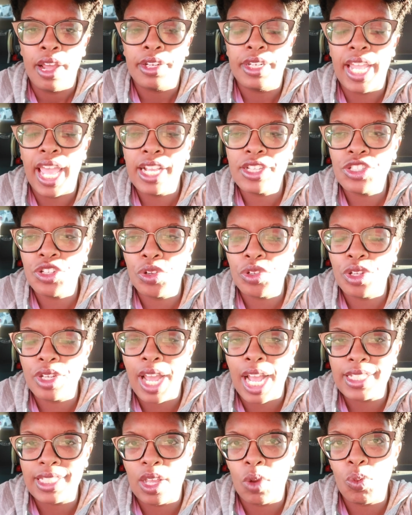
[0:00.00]
Next year, you
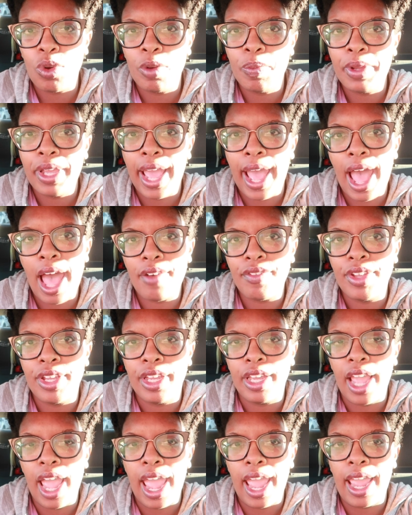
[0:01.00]
guys, I will be
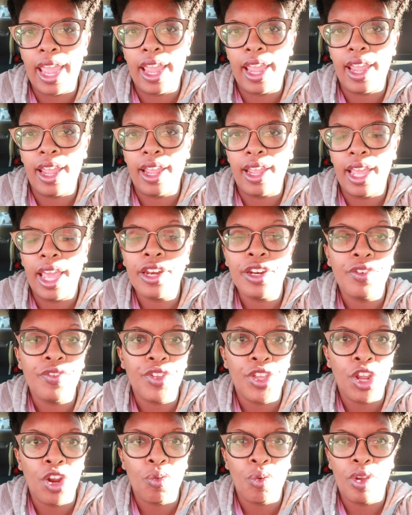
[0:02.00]
having a end of
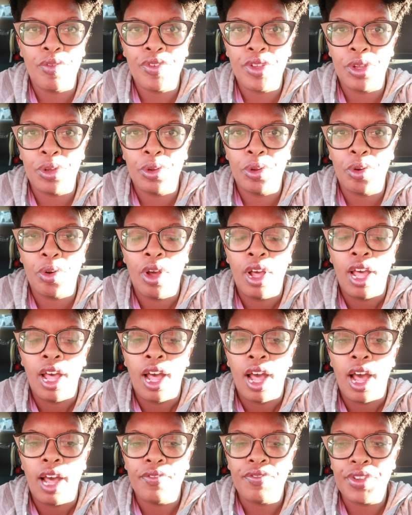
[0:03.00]
year review
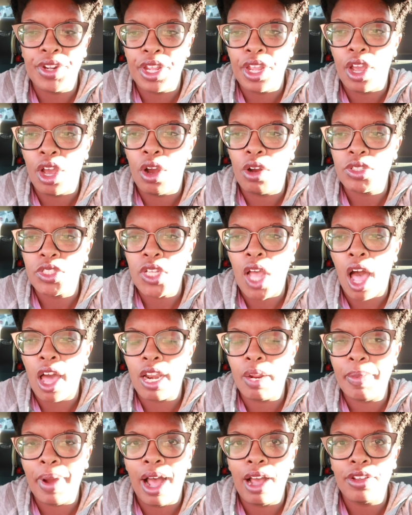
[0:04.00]
video
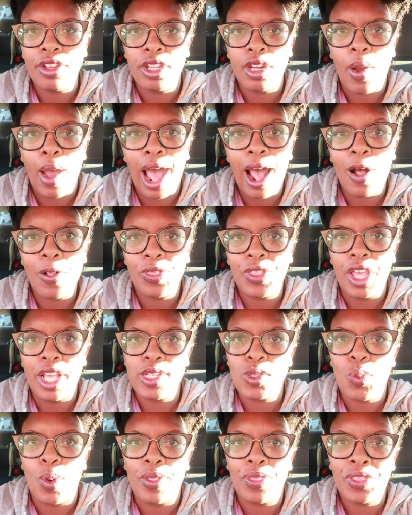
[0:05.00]
talking about you know how
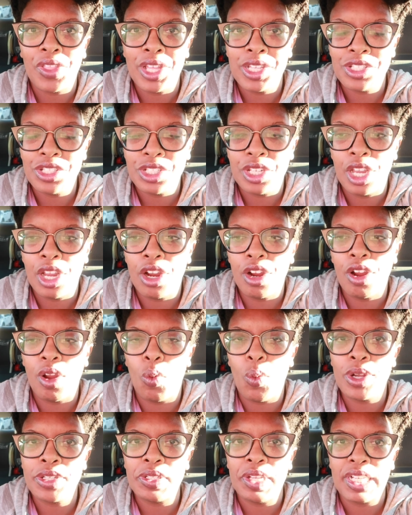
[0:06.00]
things went this
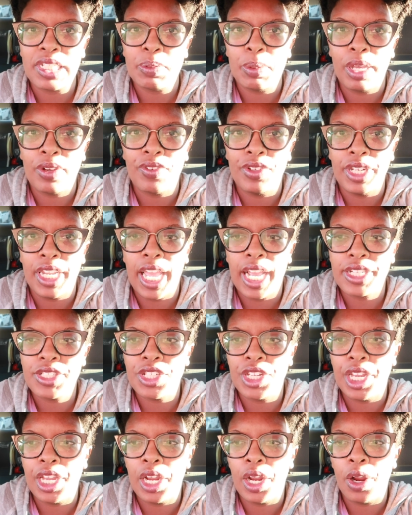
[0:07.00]
year what to expect for
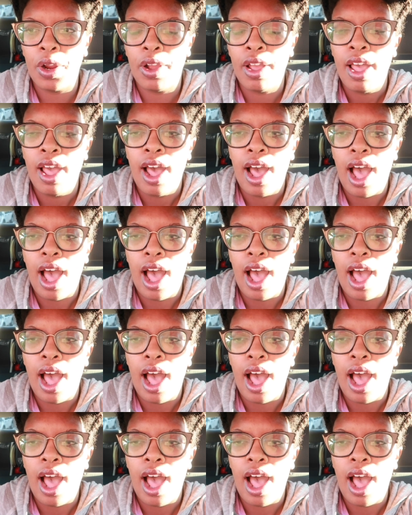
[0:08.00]
next year